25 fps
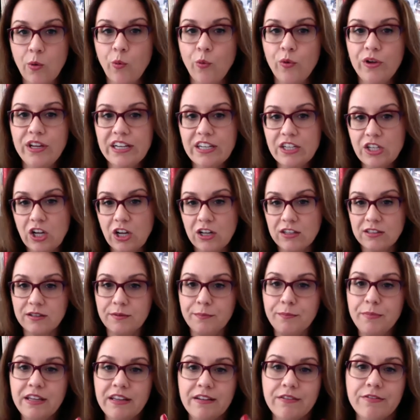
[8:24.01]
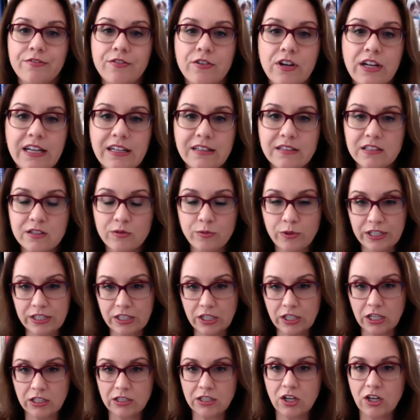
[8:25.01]
We are not being friends. We
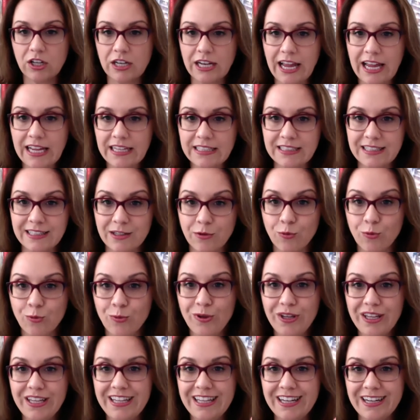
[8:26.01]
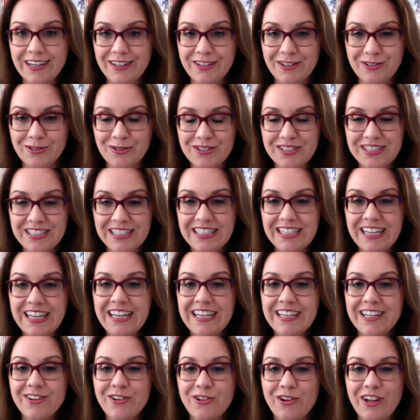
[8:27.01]
are not connecting. We are using
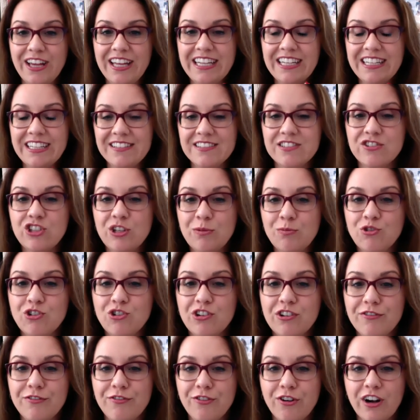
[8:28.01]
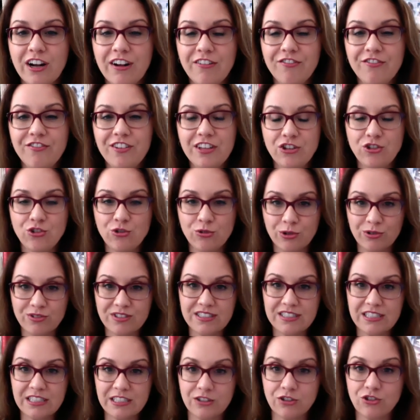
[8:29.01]
create a description for a visual
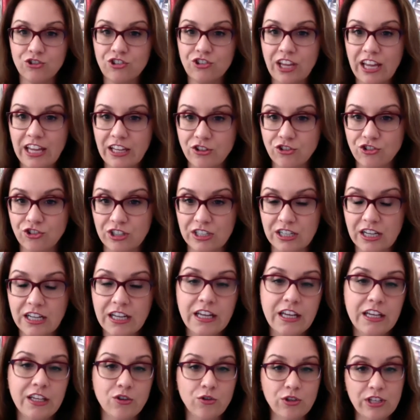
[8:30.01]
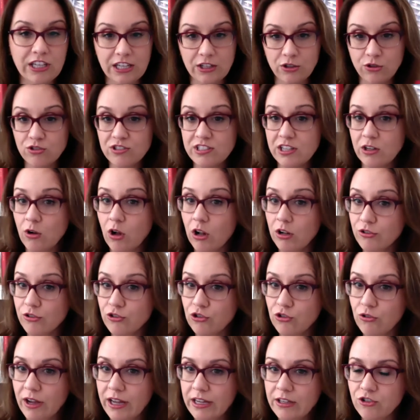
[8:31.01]
search engine. You can use a call
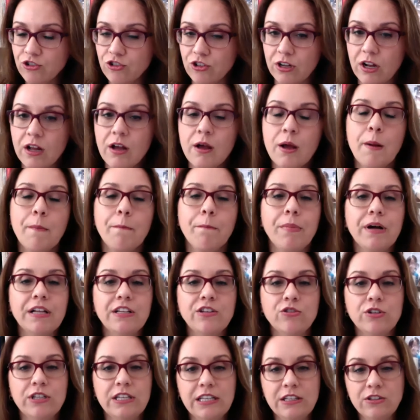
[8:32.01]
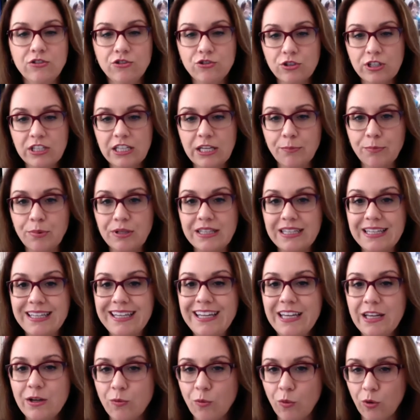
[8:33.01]
to action, but you need to keep it
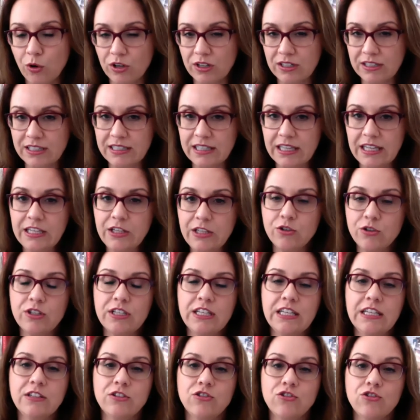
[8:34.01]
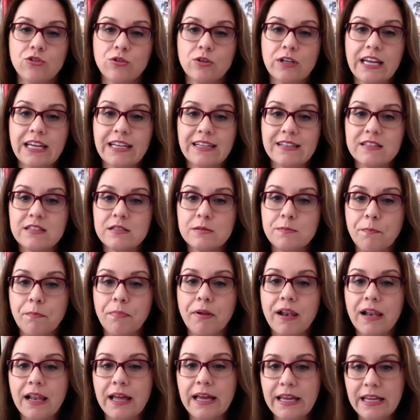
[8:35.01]
keyworded. You need to
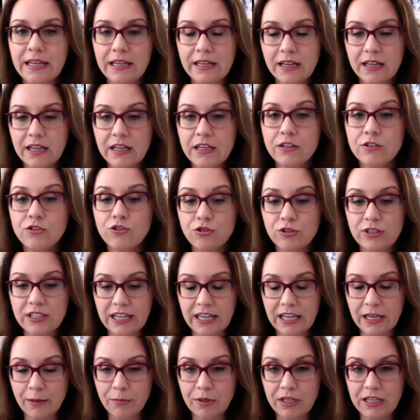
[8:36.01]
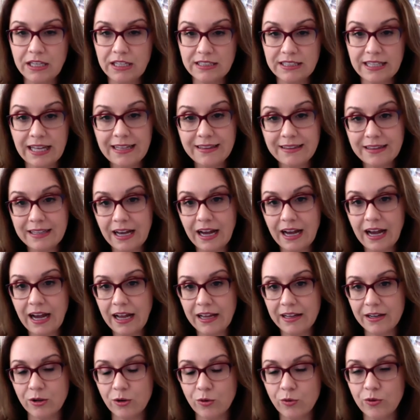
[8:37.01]
explain to them in that
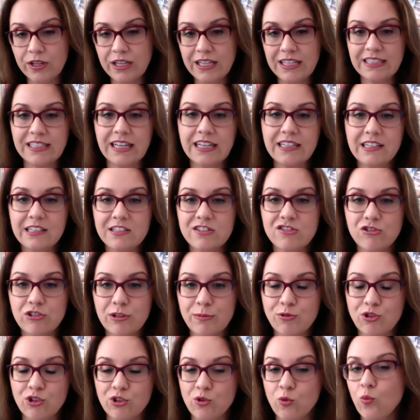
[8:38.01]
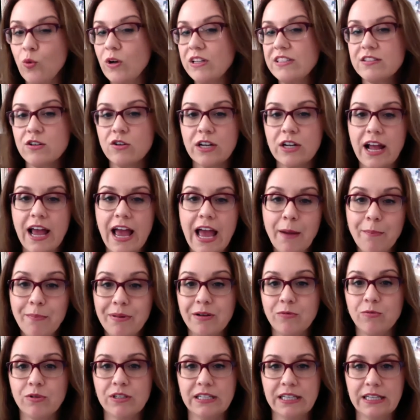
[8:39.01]
title, in that description, what's going to
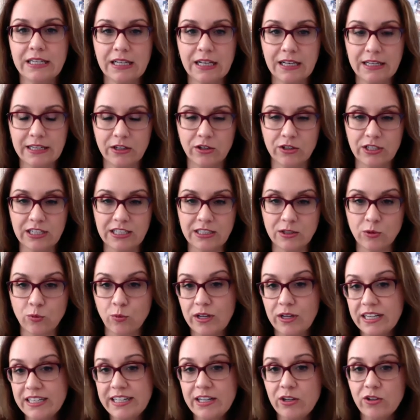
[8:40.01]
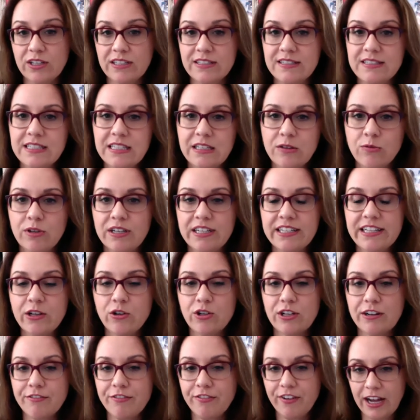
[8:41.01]
happen when they click on it. What are they going to see? What are they
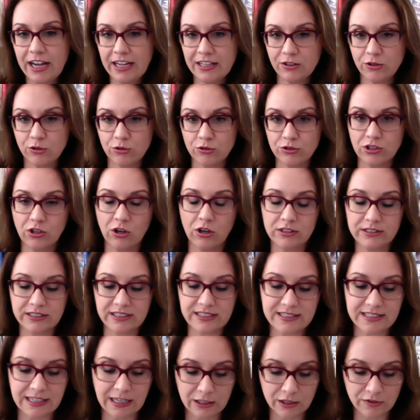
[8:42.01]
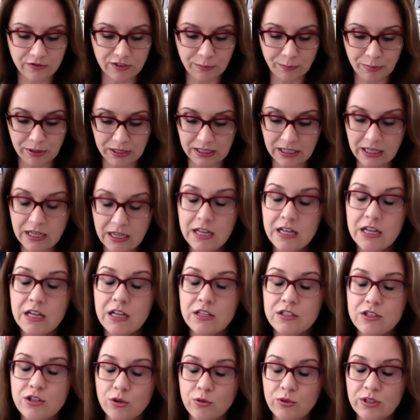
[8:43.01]
going to find on the other side of the pin?
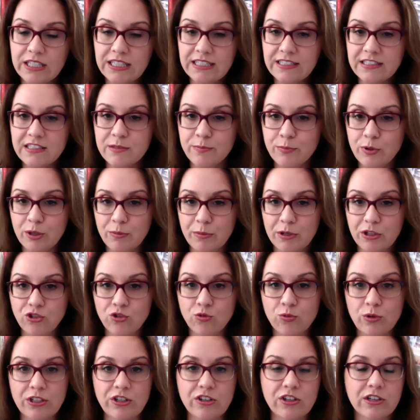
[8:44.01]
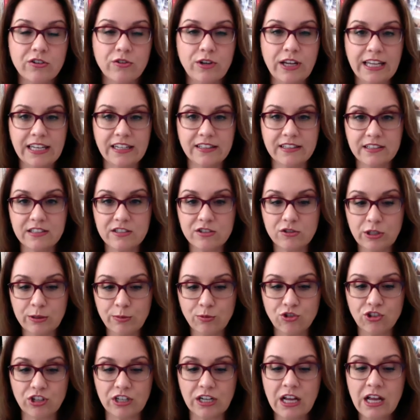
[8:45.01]
So this is pretty much when you're creating a
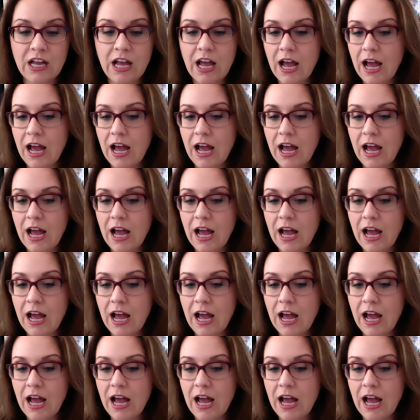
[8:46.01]
description.